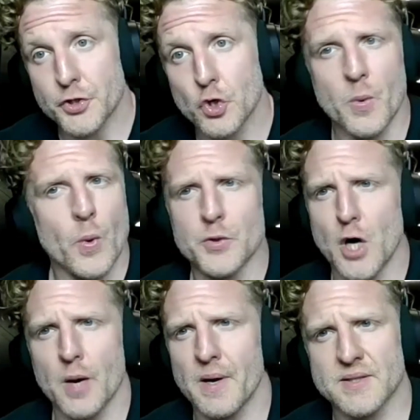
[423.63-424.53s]
true. But we
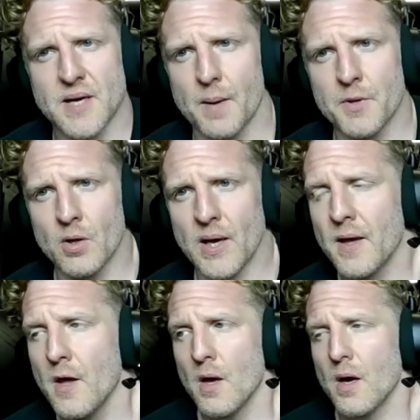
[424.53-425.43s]
talk about it all the time. Like
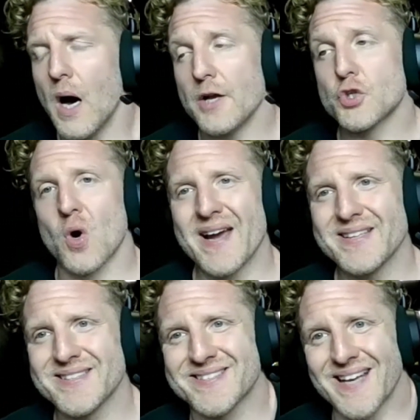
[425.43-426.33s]
trying
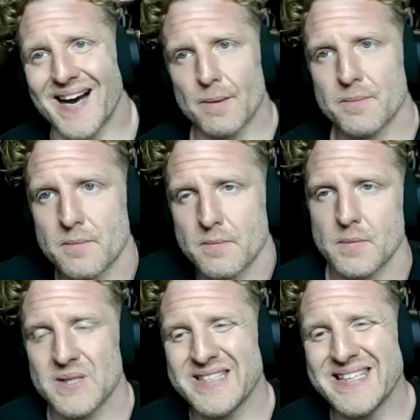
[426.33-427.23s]
to stop
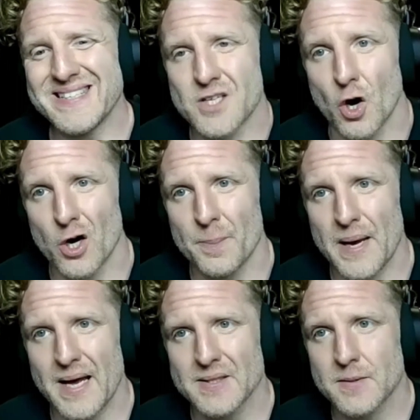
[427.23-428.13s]
D's guard
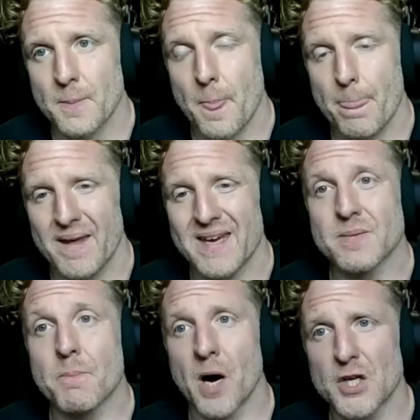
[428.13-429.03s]
pass is
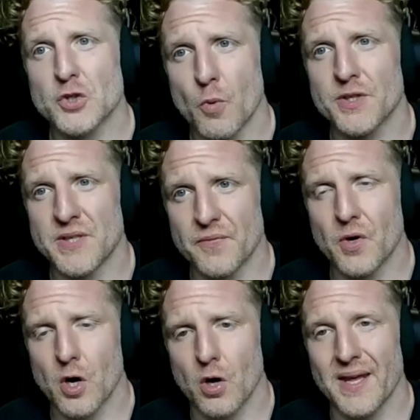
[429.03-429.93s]
much more
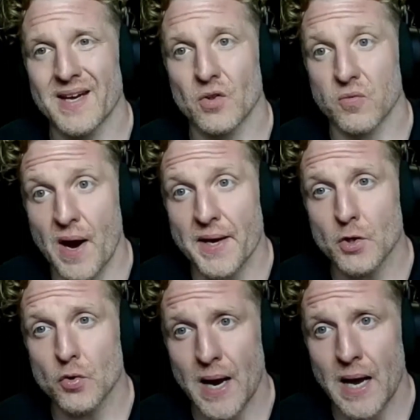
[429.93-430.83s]
difficult in a
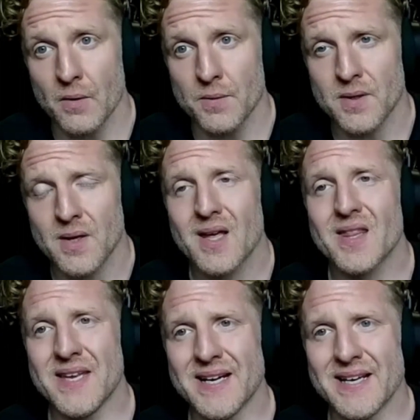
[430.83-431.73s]
regular round
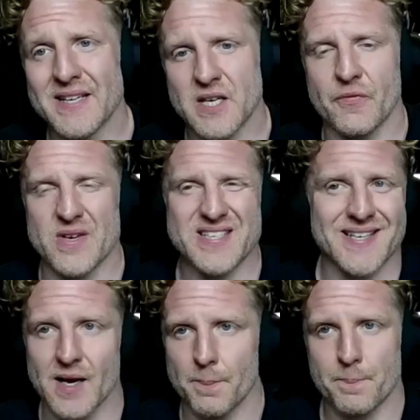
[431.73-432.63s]
than it is if we
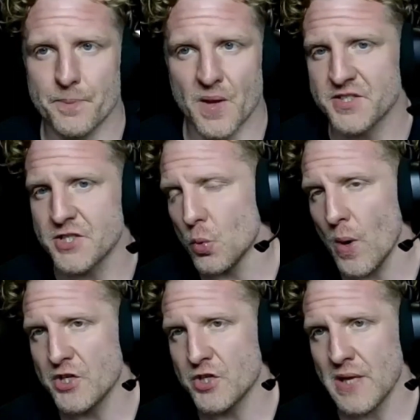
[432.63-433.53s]
set up a
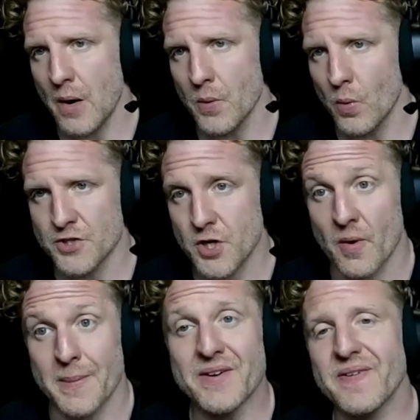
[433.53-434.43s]
situation that we want to start
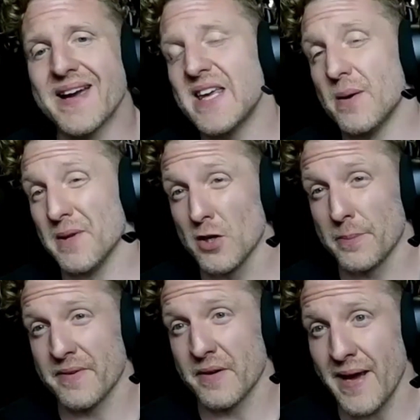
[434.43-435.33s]
from, even if I give him a little
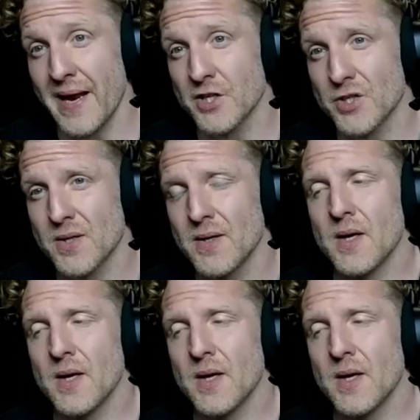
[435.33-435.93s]
bit of an advantage.